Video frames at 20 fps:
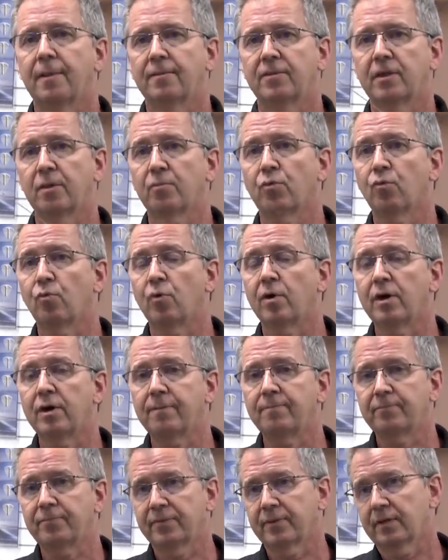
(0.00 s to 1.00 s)
number
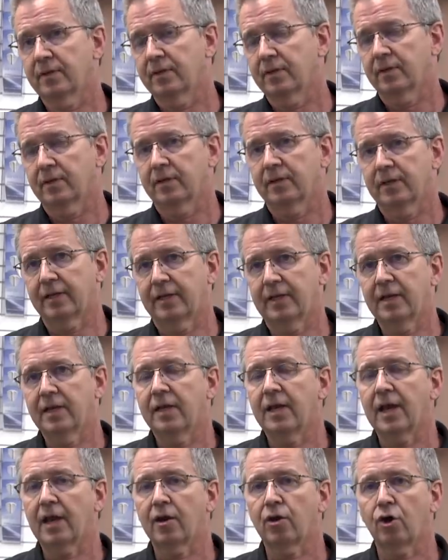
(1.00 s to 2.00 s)
one, get
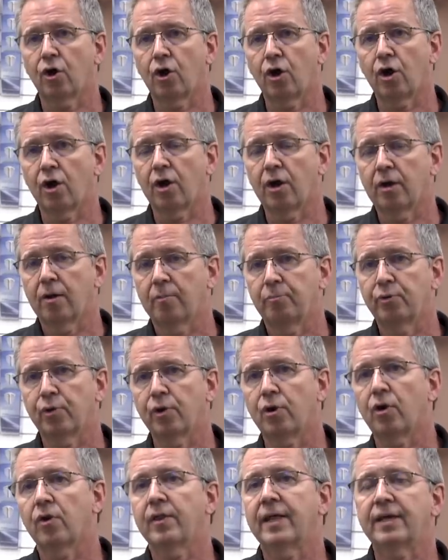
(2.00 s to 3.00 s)
in that car,
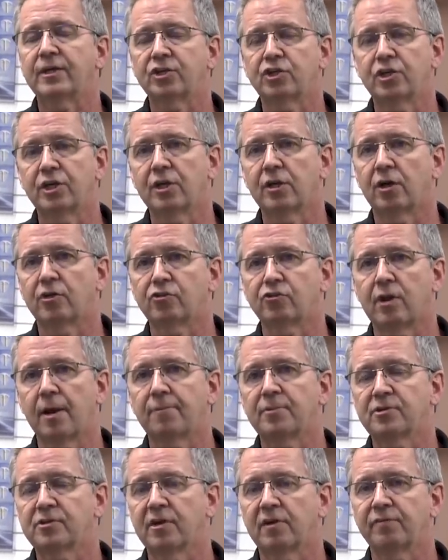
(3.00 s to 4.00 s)
put all that shit on,
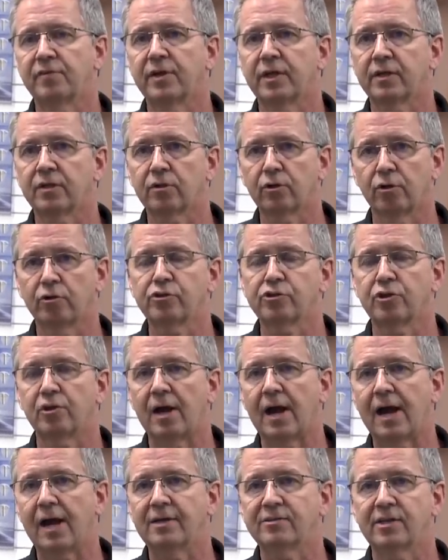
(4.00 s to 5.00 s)
strap yourself in, close
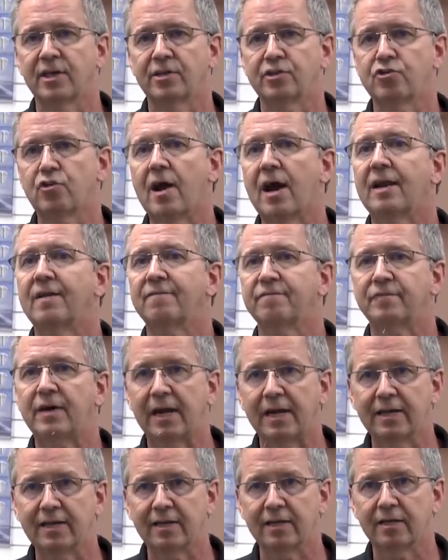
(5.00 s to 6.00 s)
your eyes, and try to
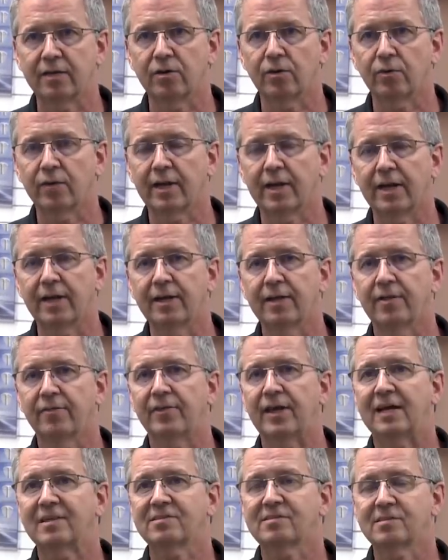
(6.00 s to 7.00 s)
find it, okay?
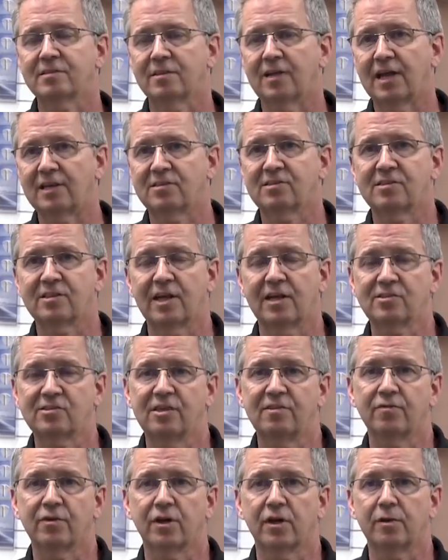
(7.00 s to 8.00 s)
That's
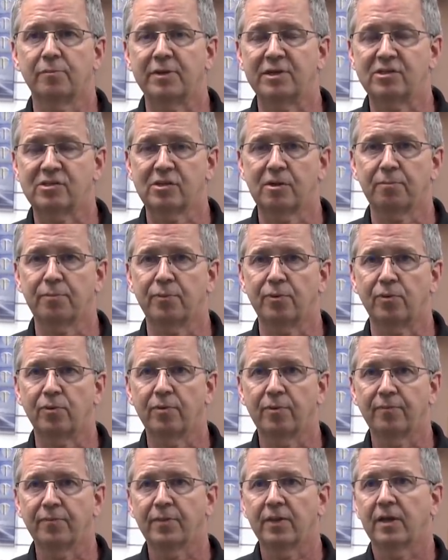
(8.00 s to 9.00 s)
even gonna be
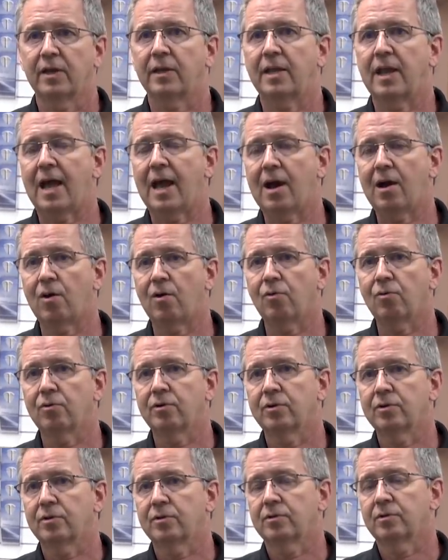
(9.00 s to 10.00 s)
simple.
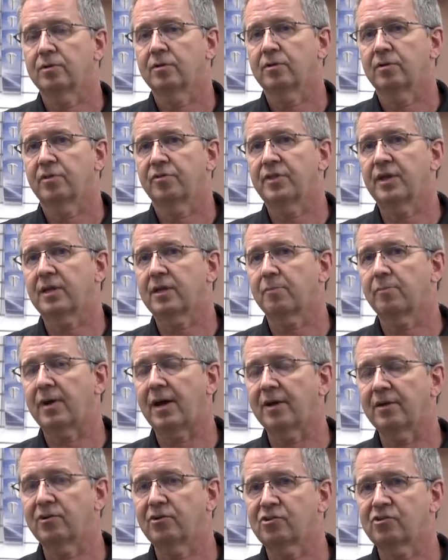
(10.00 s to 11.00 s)
Now, think
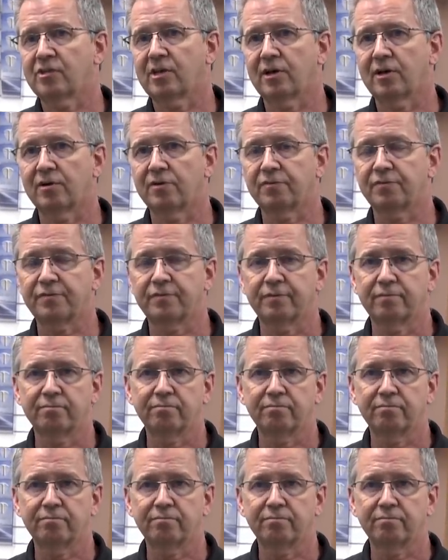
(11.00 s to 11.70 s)
about yourself